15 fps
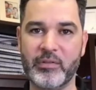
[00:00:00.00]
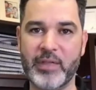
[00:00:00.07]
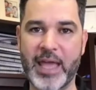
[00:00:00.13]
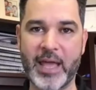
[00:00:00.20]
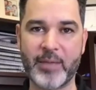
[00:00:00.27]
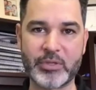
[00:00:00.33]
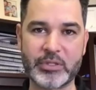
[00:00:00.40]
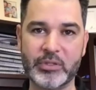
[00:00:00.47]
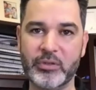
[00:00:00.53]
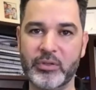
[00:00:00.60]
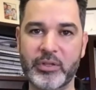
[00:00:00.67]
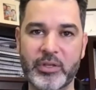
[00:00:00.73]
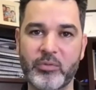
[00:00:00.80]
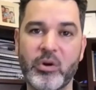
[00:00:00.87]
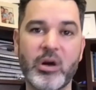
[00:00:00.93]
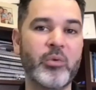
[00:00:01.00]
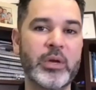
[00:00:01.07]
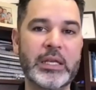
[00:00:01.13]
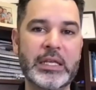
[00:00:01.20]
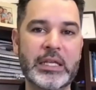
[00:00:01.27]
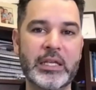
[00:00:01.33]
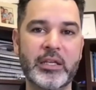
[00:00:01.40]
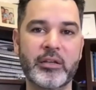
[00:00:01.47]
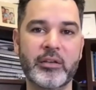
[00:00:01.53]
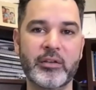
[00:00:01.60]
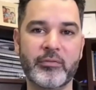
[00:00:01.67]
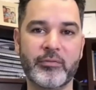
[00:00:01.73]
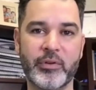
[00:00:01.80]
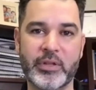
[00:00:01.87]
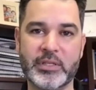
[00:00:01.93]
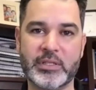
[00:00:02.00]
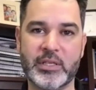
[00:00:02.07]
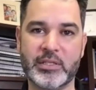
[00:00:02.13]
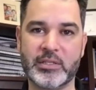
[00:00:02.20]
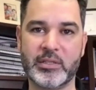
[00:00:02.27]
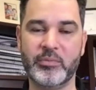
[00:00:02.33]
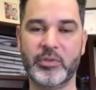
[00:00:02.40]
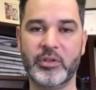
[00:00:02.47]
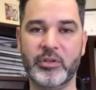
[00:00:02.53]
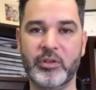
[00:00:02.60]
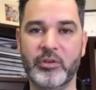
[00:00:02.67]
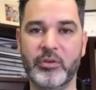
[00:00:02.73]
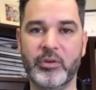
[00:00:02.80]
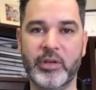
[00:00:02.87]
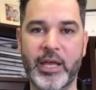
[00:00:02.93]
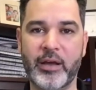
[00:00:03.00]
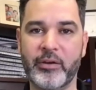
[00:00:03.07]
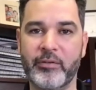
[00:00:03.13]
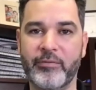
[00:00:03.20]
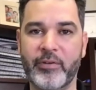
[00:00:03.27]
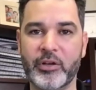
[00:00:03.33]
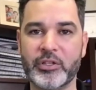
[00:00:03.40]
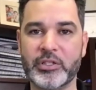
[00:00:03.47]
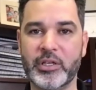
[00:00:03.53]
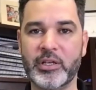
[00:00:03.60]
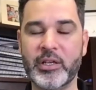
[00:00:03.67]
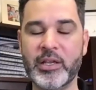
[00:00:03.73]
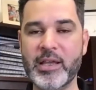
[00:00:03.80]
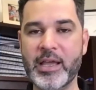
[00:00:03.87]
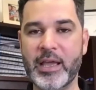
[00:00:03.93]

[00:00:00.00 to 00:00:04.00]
absolutely what we need for the system to do and how to function.